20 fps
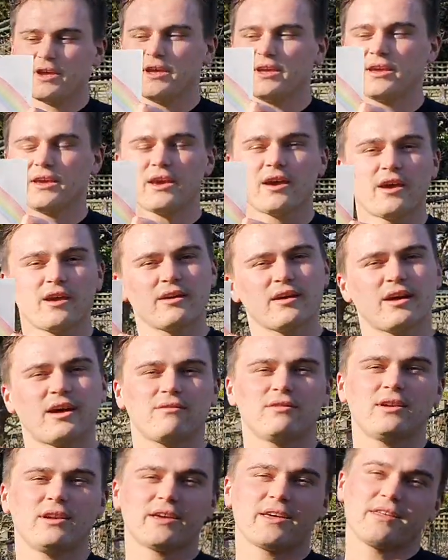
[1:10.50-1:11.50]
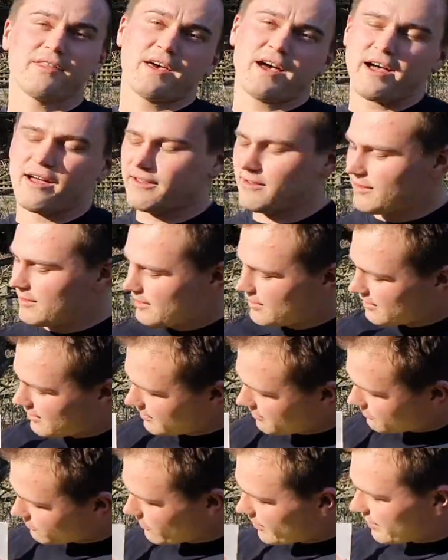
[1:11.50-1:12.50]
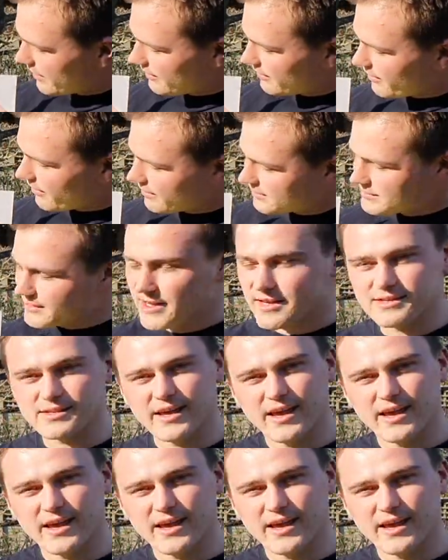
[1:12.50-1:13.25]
you go, have a look at that. Really nice. There's the